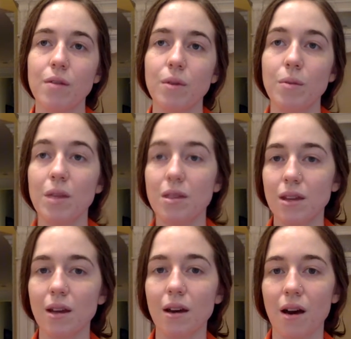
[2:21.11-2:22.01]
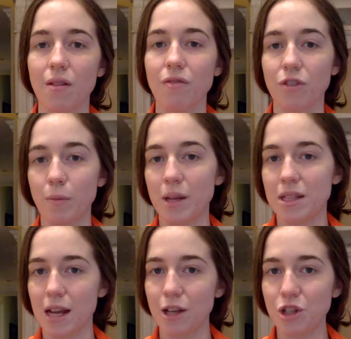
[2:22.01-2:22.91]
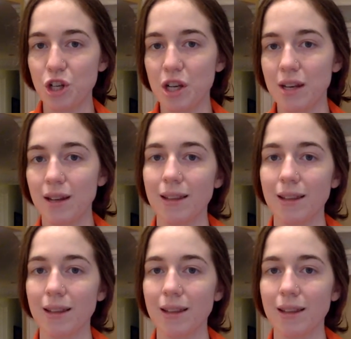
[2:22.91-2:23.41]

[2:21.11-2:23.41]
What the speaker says: when we think of fermentation,